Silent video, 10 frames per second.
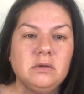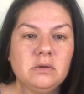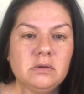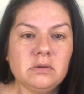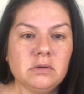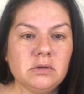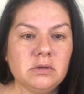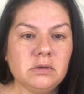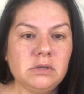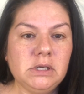Uh,
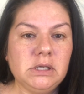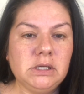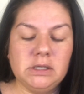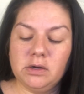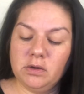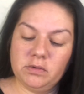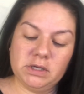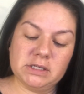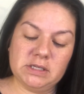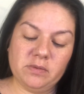eh, eh, there you go, you
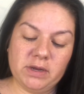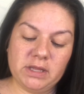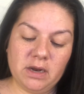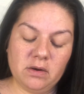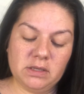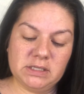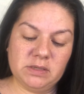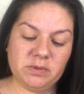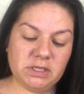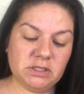can see right there. Let's
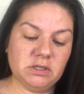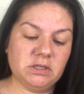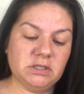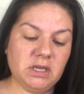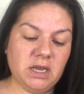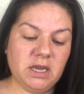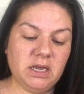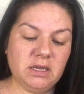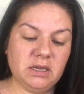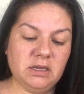see what this looks
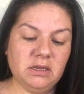like.